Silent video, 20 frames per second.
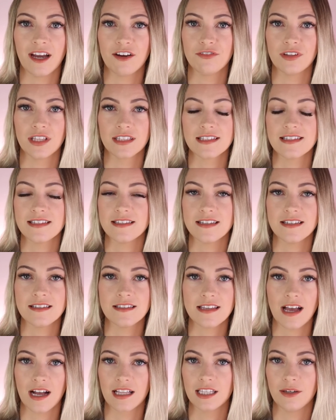I feel like this is
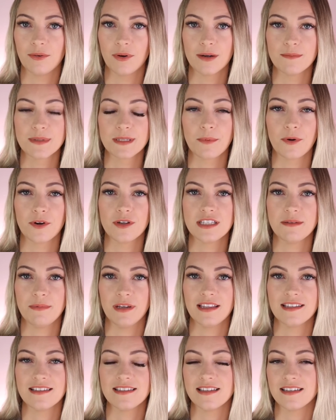exactly where I'm supposed to
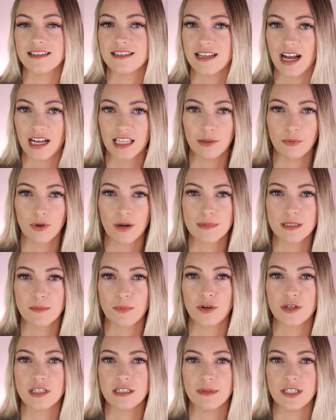be. This is exactly what I'm
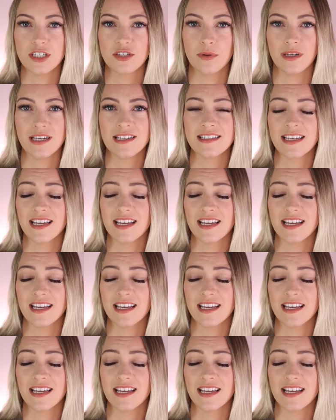supposed to be doing.